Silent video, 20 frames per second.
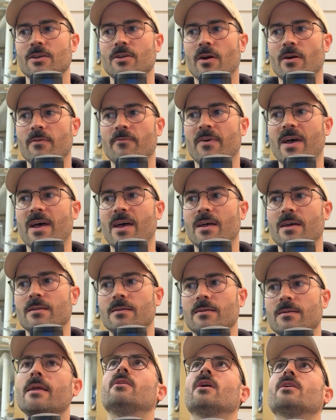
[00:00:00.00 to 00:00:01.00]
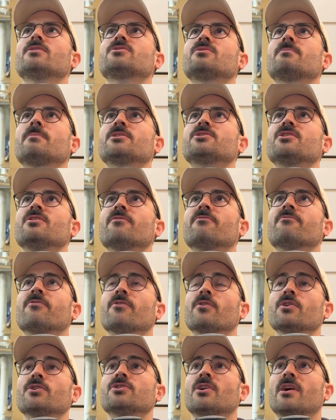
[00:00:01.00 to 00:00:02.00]
I've had not so much in the
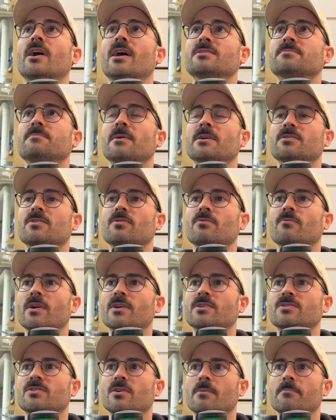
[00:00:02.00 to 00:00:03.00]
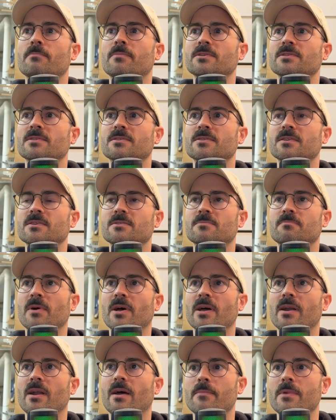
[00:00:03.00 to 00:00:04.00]
furniture aspect of the restaurant businesses,
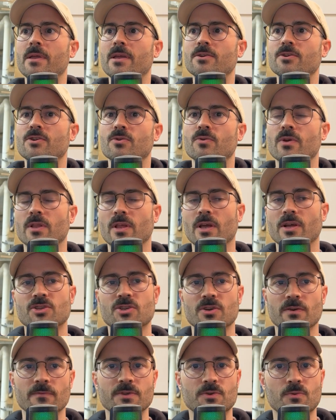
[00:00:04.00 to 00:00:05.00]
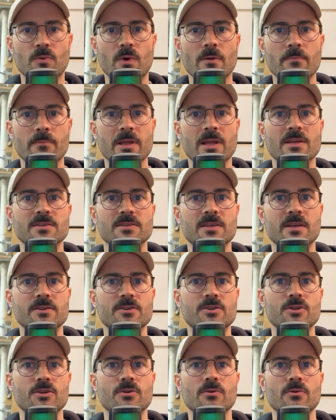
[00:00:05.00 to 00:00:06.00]
but in doing like serviceware because I
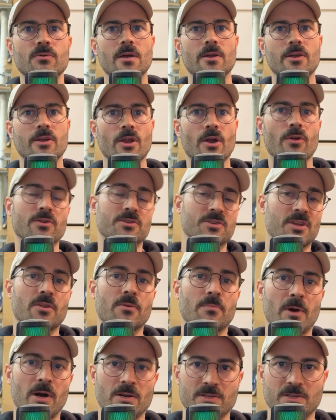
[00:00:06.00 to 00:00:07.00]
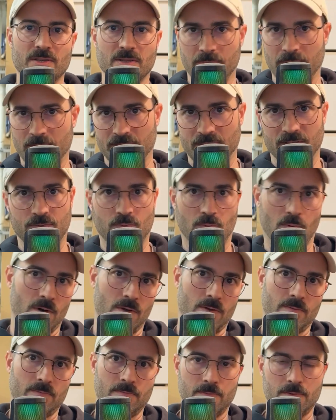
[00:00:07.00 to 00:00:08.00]
do, there's other parts of the business where
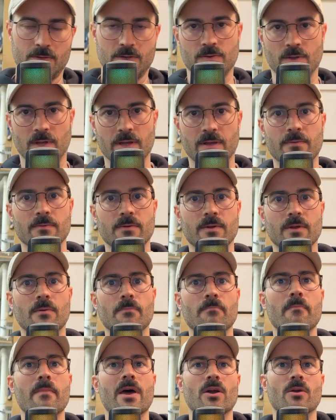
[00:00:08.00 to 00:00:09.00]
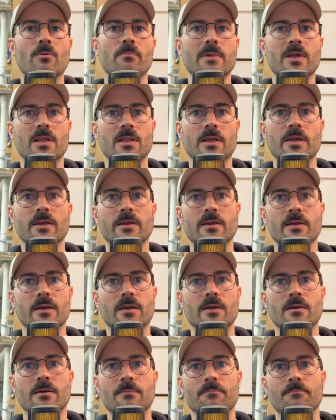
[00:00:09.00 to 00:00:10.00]
I'll do like, metal milling,
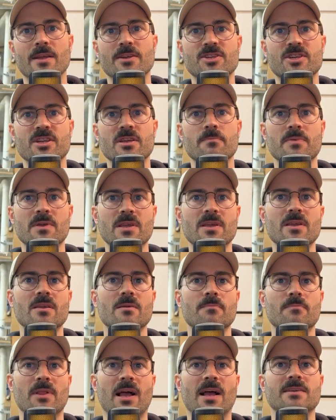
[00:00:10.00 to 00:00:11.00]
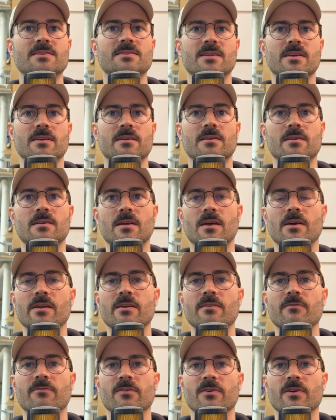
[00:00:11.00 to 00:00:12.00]
HDPE plastic
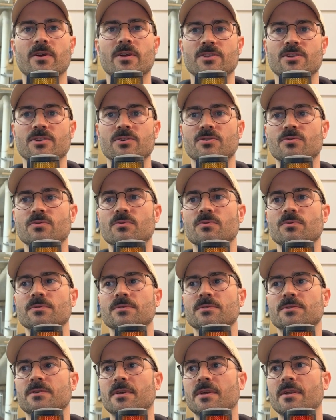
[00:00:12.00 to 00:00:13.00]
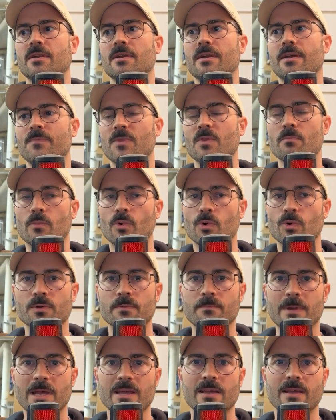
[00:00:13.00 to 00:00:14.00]
cutting for kitchen tools and the
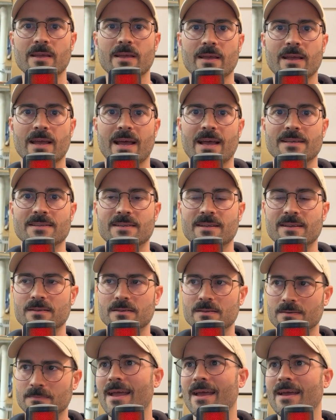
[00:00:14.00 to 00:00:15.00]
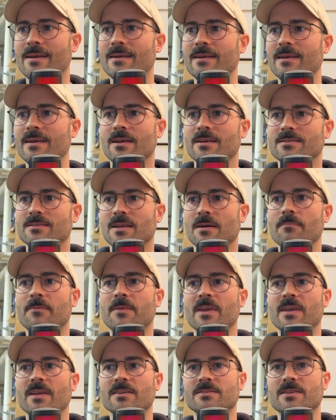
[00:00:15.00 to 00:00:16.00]
mold making and castings. And some
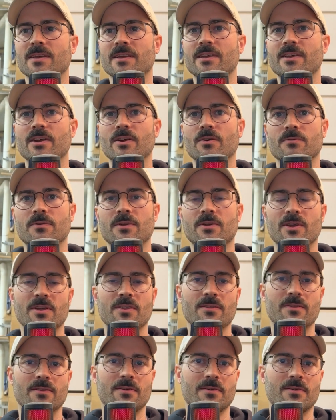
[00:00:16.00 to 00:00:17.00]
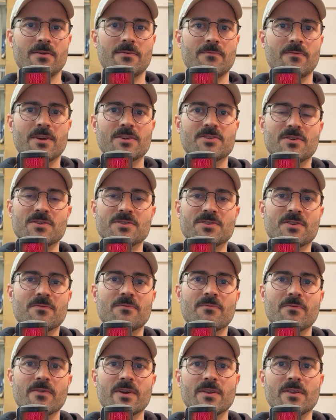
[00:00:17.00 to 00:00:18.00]
things like, the restaurants are
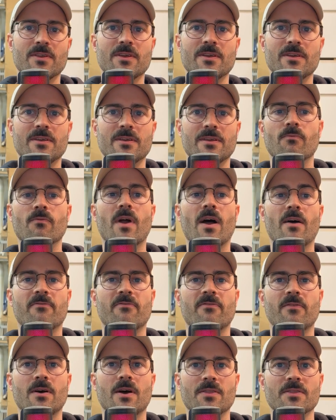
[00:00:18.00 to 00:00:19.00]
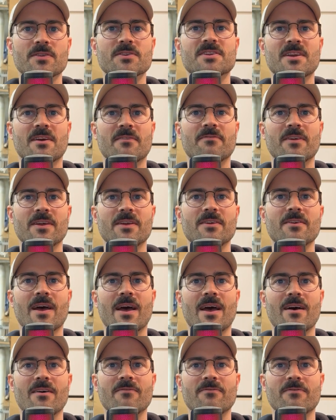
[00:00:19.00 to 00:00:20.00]
really rough on the stuff that you
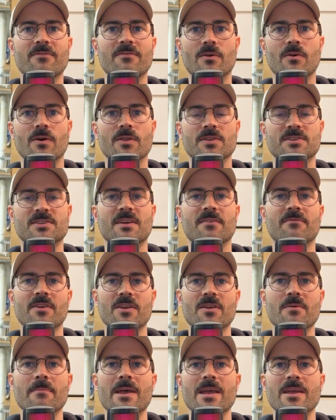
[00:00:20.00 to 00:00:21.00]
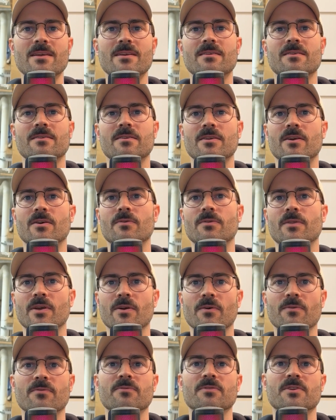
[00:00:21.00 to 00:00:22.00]
have, on the stuff that you make. They
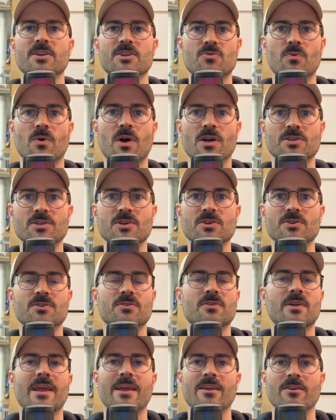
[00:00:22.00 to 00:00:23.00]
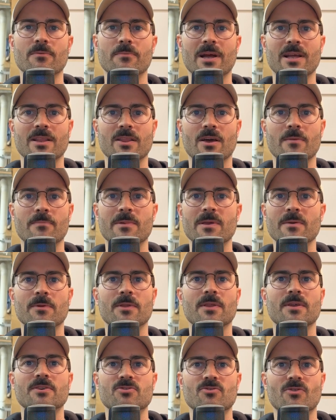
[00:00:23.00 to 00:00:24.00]
go through dishwashers They're handled by a lot of people.
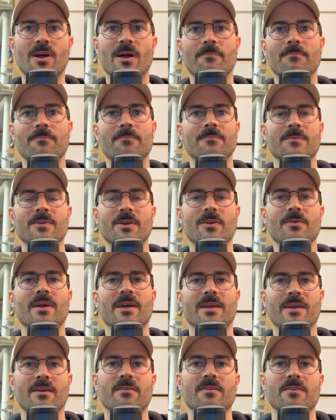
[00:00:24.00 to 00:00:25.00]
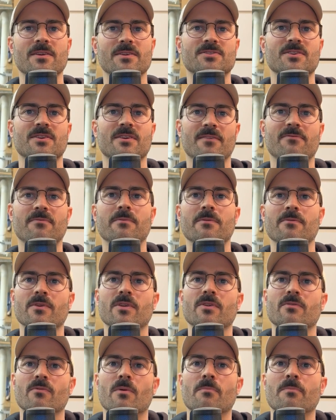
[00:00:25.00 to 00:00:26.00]
They drop, that kind of thing. So they have to be
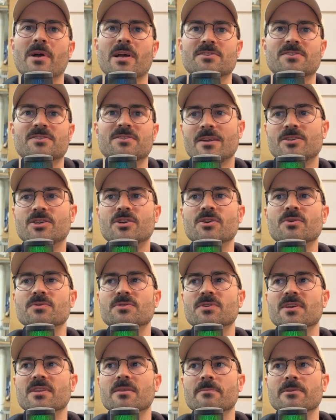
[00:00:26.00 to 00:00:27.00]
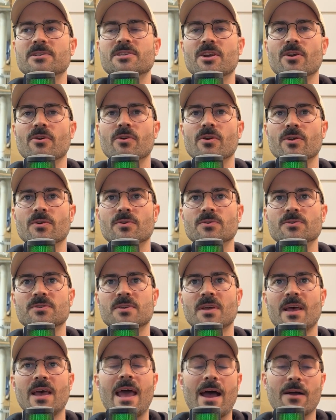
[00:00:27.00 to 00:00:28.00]
really robust. Choosing the
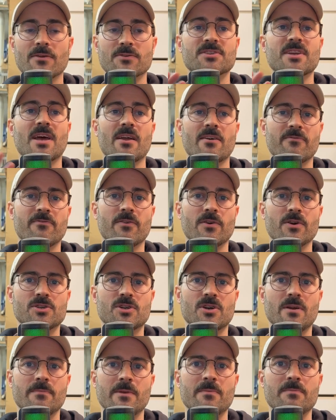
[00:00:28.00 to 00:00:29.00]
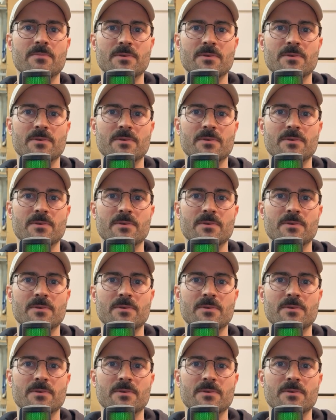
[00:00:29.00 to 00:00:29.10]
materials outside of furniture, I mean,